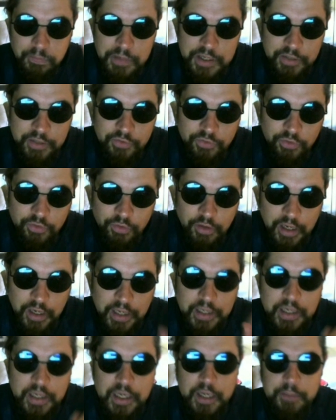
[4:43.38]
Easter
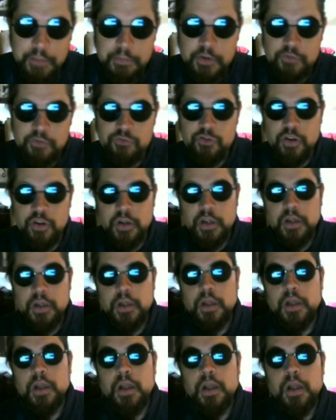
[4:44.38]
egg image
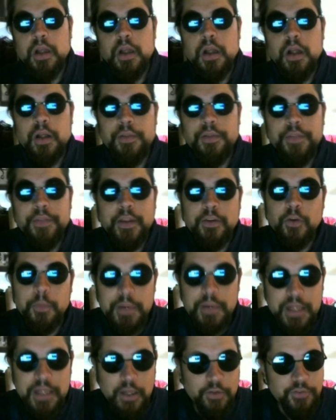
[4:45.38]
that
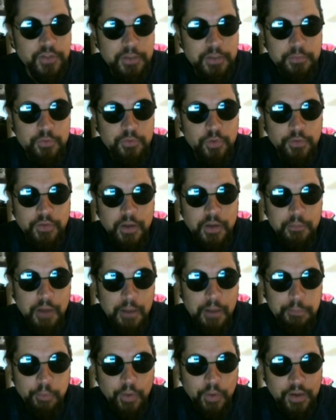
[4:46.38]
nobody else seems to have come
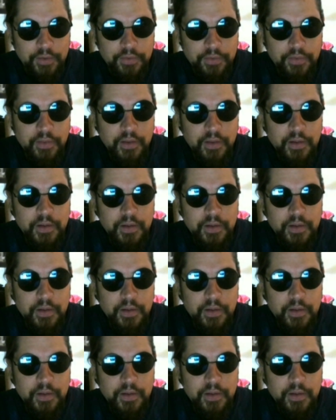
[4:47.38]
up with,